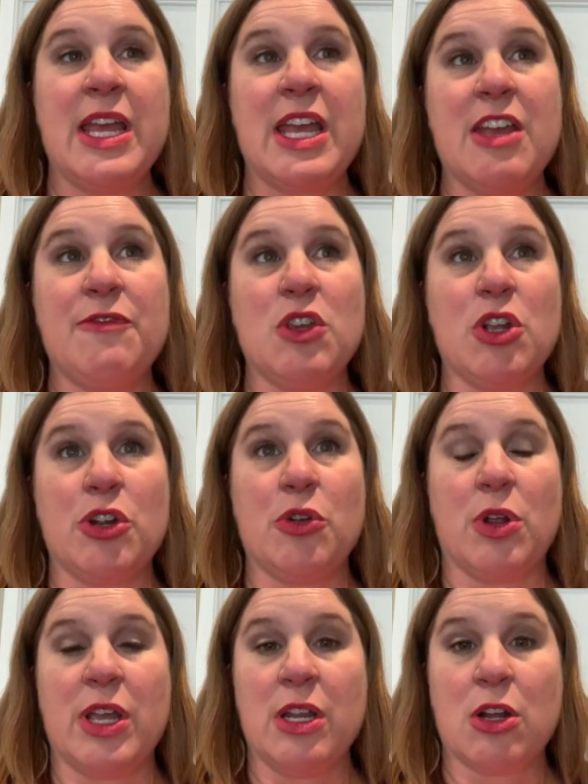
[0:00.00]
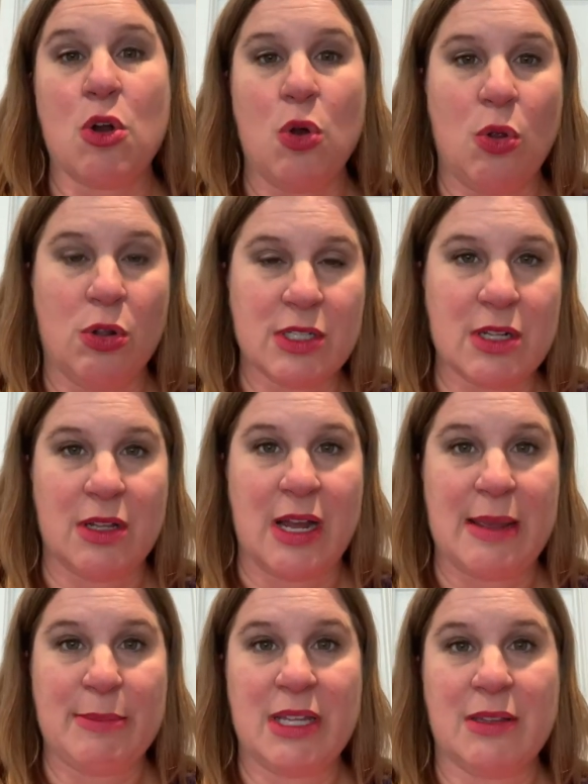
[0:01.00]
If you're in a cold
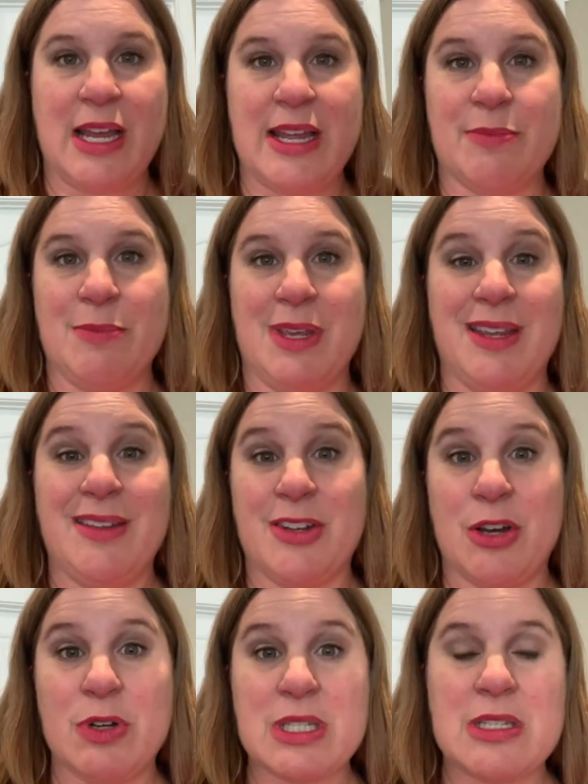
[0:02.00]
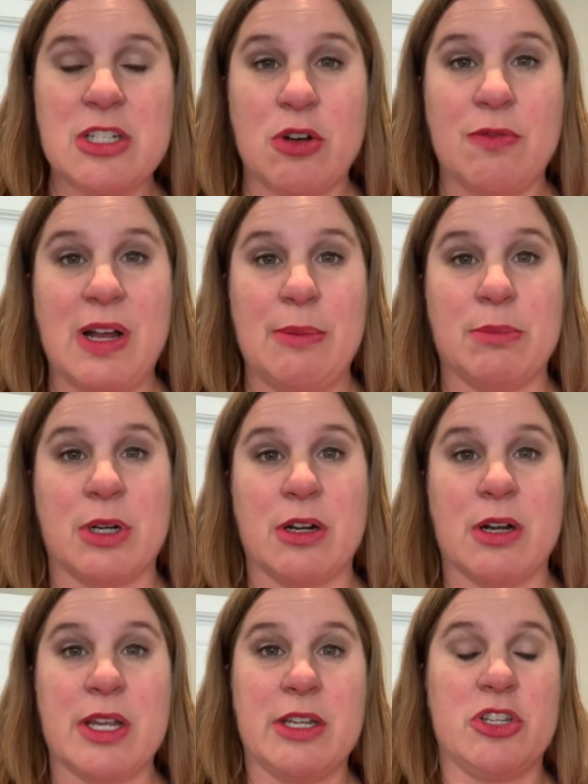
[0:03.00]
climate like me, you know, it's
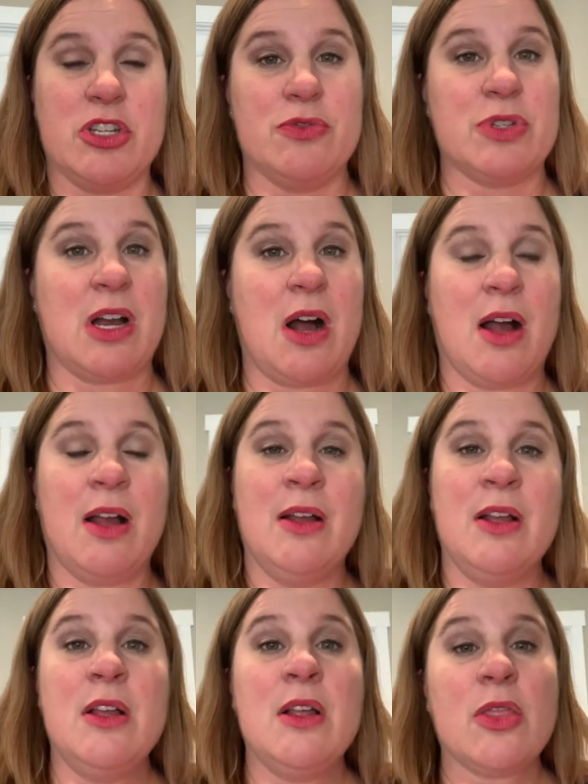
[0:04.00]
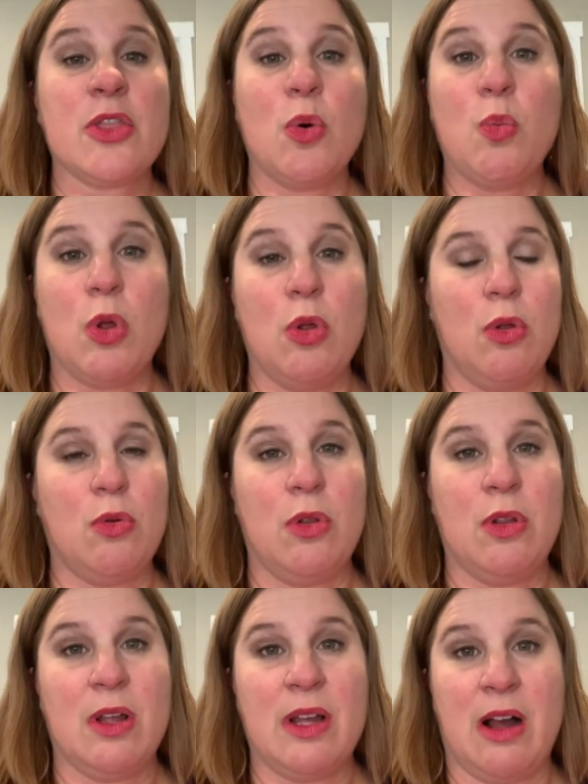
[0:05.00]
November in Utah, the
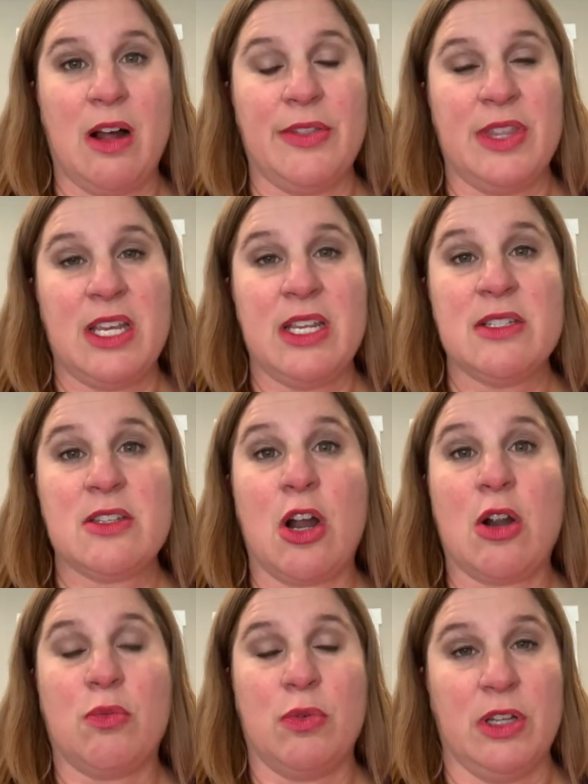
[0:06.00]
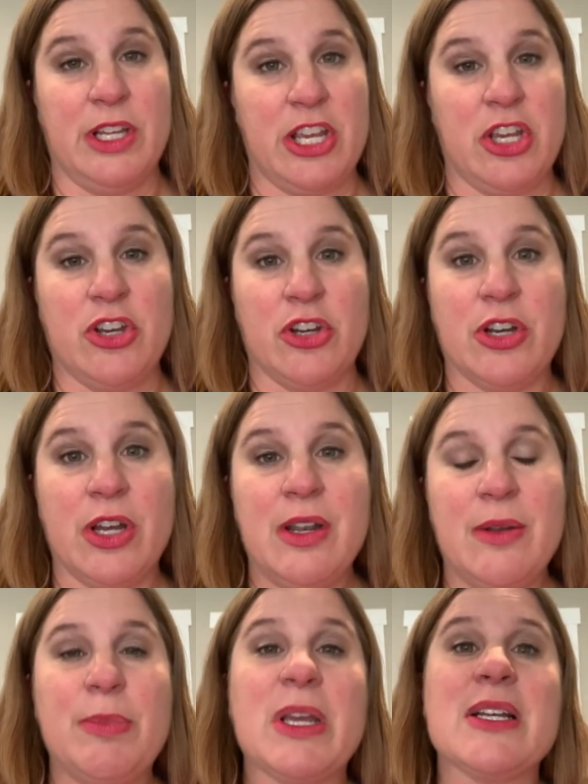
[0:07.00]
wool on these are really
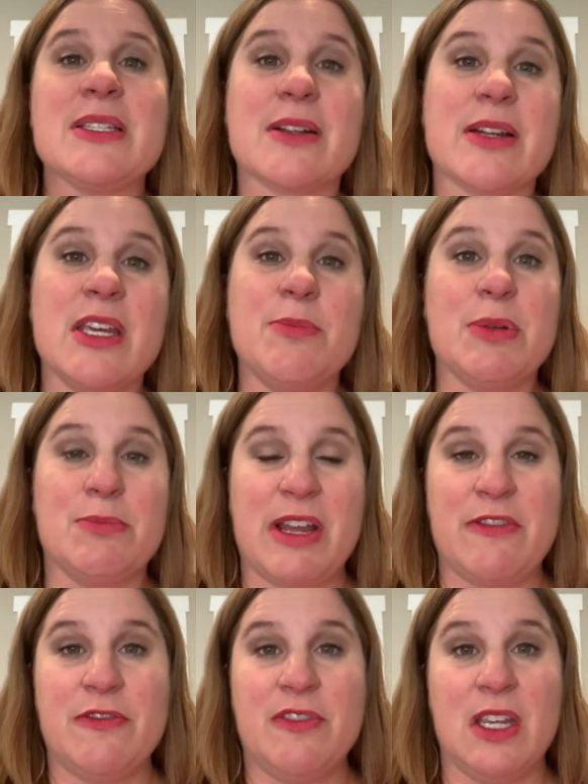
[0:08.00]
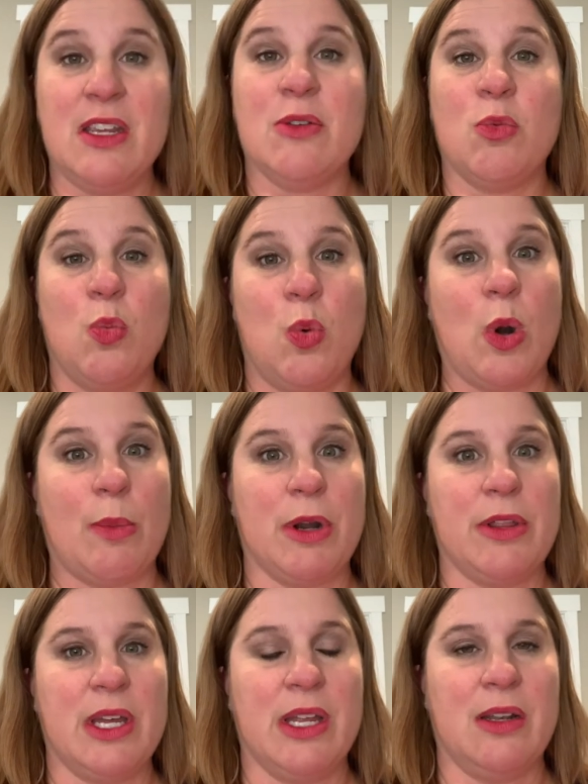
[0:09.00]
good because they're keeping my feet warmer
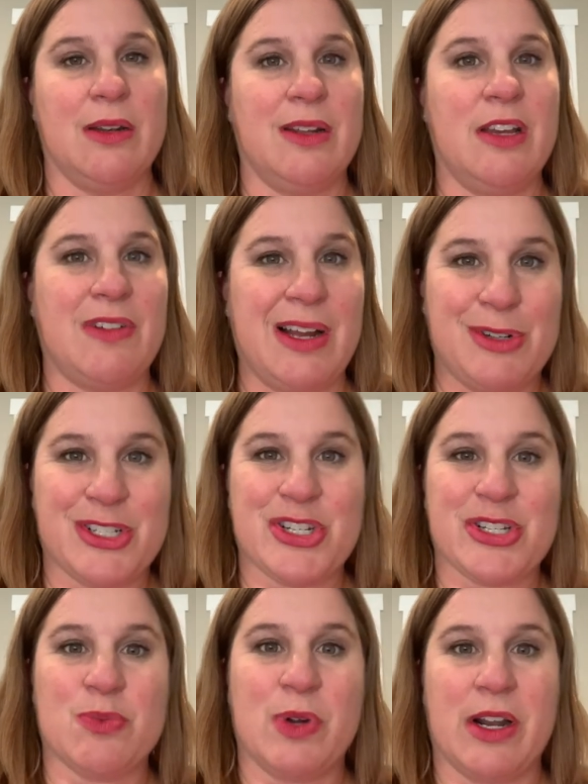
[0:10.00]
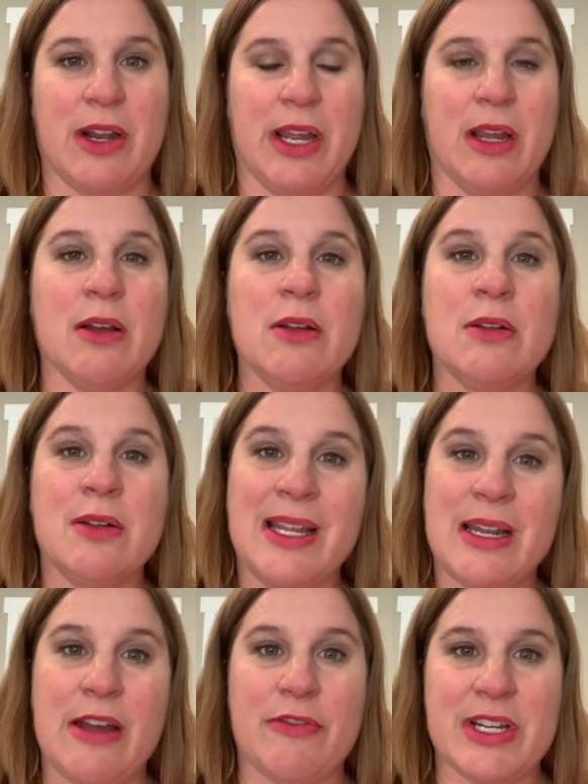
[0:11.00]
than if I was just wearing
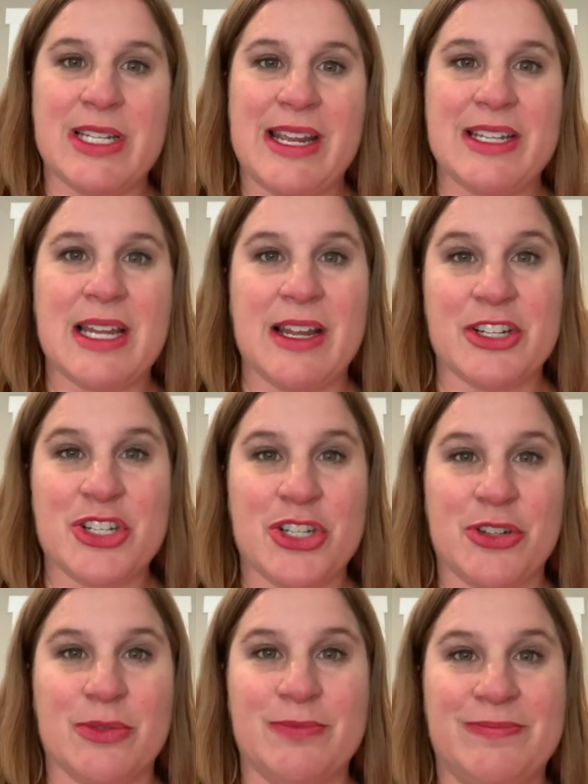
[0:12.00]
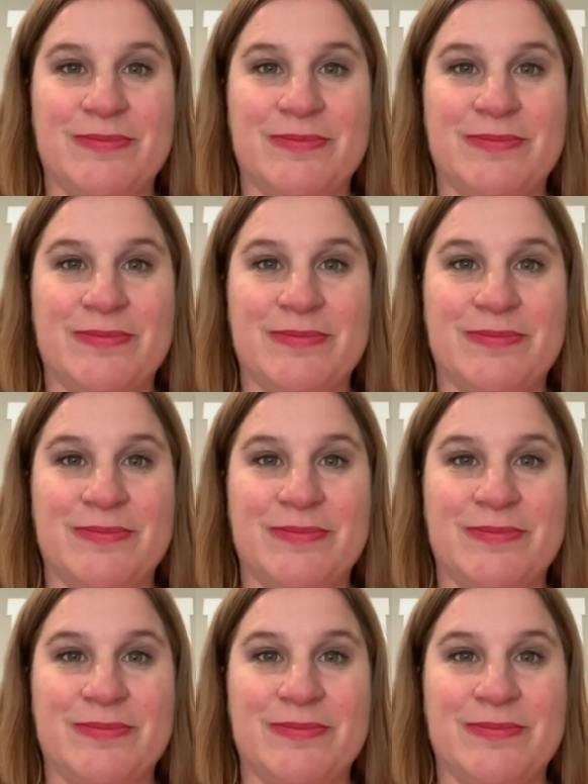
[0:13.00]
an everyday tennis shoe.